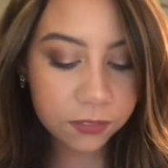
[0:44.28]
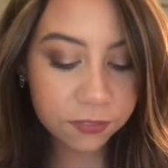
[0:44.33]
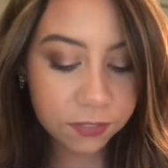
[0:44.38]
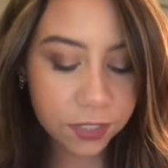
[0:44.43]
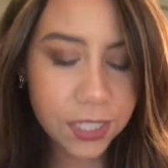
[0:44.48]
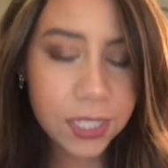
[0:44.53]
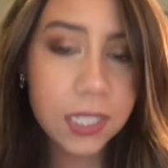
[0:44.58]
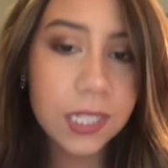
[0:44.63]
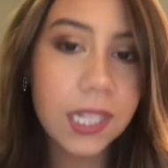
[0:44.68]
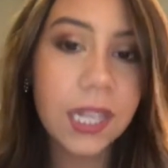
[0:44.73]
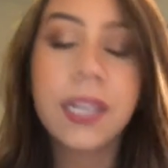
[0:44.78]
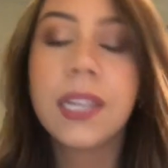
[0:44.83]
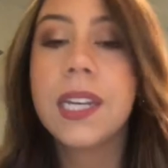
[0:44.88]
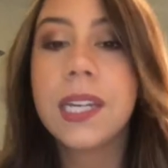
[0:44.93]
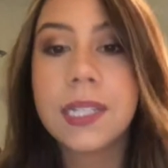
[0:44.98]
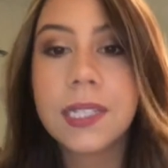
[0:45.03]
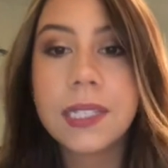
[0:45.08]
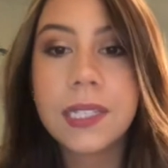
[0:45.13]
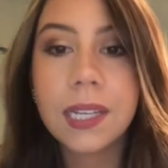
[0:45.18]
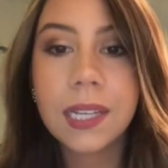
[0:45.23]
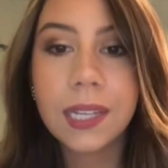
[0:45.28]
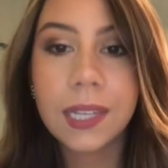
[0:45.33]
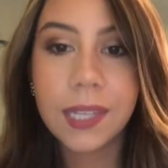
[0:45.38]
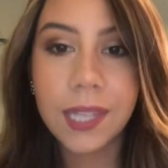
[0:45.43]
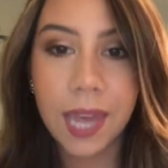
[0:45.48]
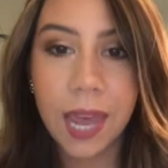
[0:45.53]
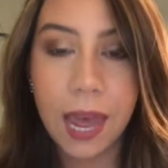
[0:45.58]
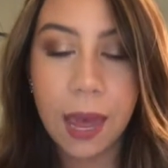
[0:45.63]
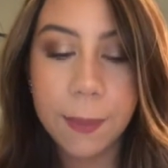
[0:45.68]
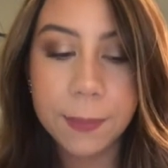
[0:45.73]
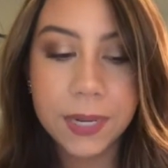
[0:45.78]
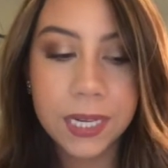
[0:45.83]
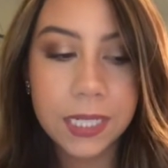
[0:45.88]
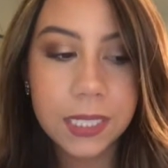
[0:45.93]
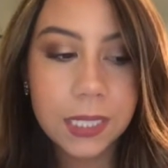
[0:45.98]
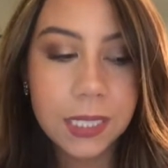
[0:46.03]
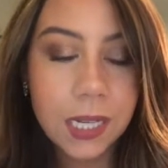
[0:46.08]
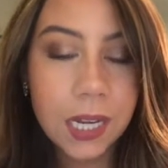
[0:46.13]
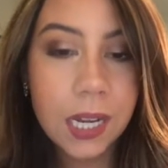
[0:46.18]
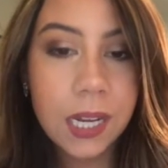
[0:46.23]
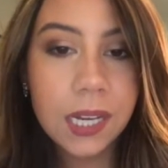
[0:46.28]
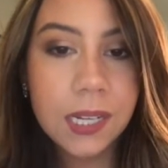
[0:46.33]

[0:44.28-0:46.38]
first thing is cabinets.